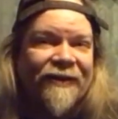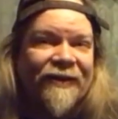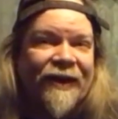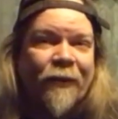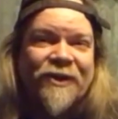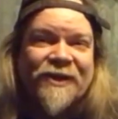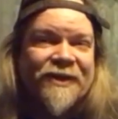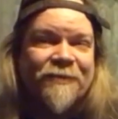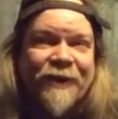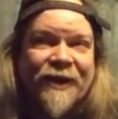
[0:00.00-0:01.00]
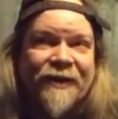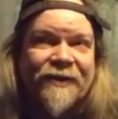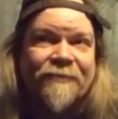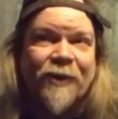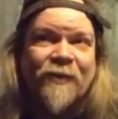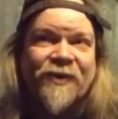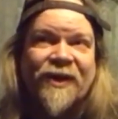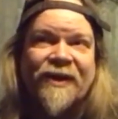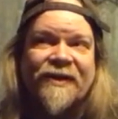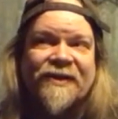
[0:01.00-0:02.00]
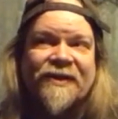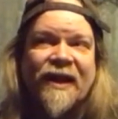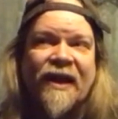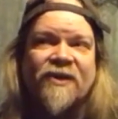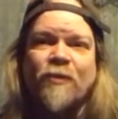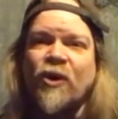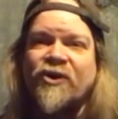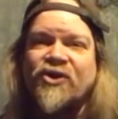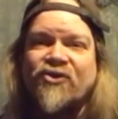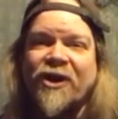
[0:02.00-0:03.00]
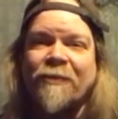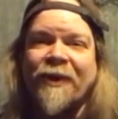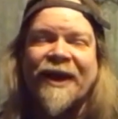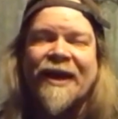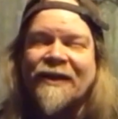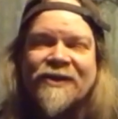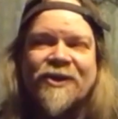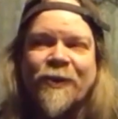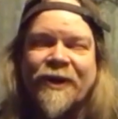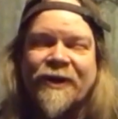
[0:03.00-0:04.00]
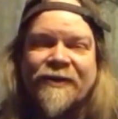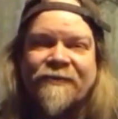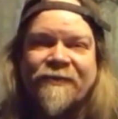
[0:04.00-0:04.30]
it wasn't as big as bone sickness and it's more extreme like there's no way